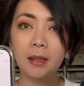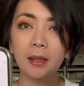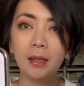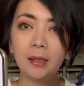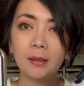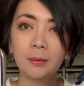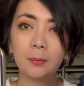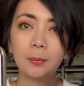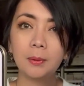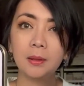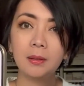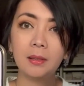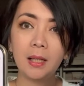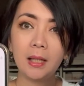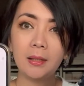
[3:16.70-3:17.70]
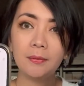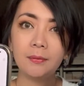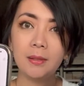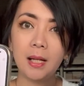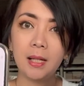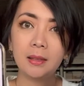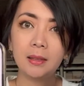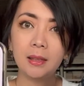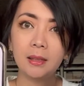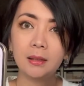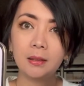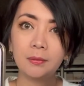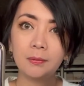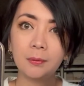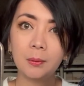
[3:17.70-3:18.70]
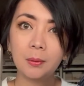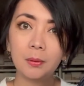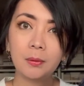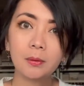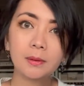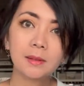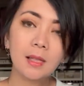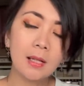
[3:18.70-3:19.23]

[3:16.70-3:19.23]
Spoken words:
in real life than in the photos.